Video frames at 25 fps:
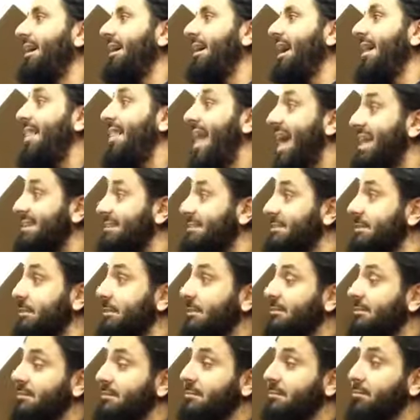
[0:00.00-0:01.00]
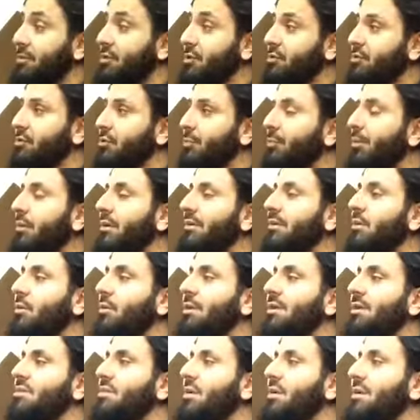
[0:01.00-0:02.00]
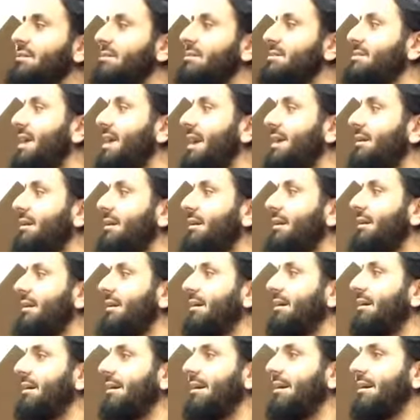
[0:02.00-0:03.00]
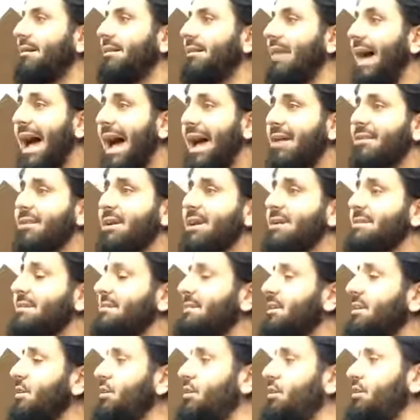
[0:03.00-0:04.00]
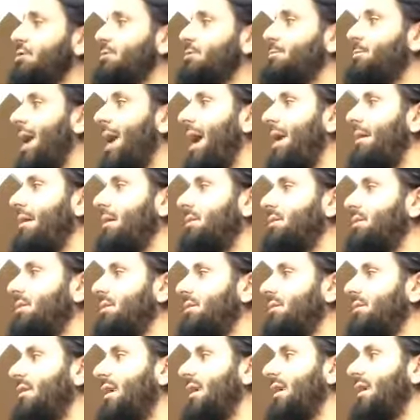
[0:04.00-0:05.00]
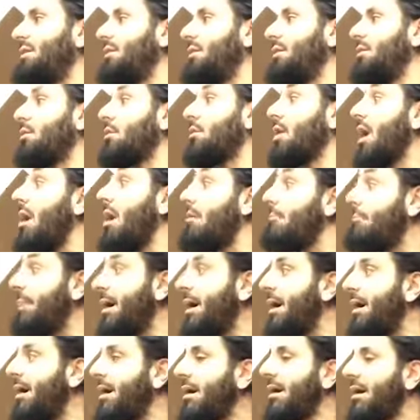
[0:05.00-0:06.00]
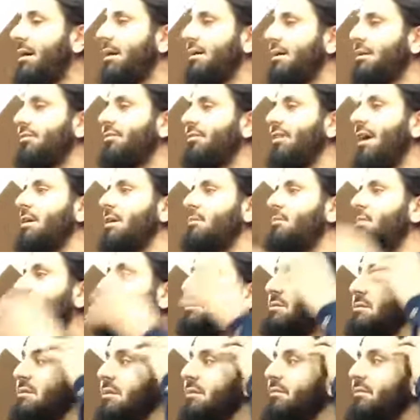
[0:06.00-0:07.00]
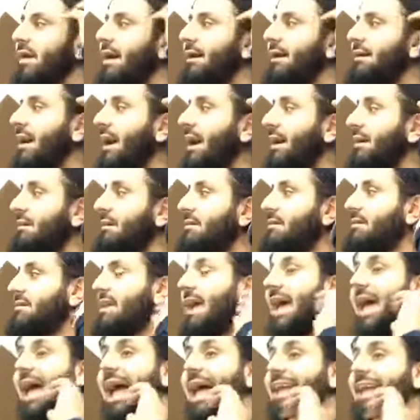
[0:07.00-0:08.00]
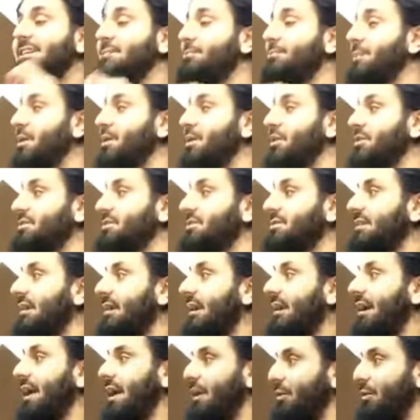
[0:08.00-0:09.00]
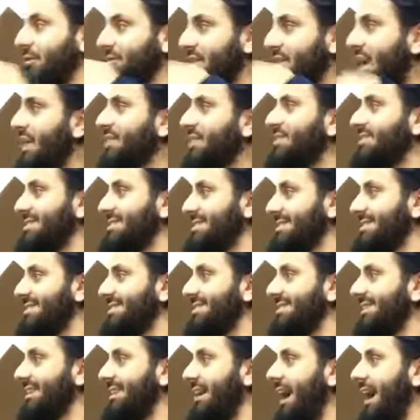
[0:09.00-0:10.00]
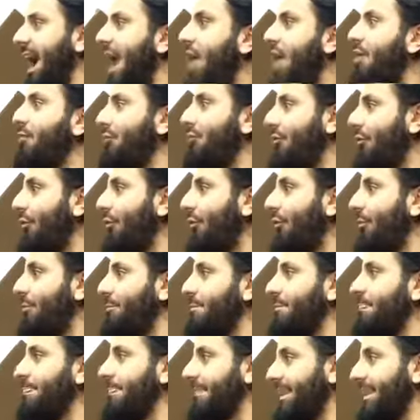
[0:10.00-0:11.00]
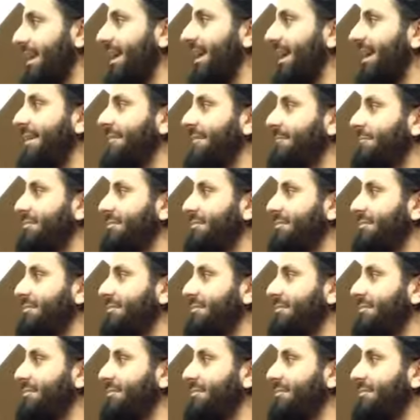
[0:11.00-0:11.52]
That's the spiritual point that we need to understand here. That arrogance is a huge barrier to divine rahmah, divine mercy, divine guidance. And it's because it was us. Alfu. Yeah?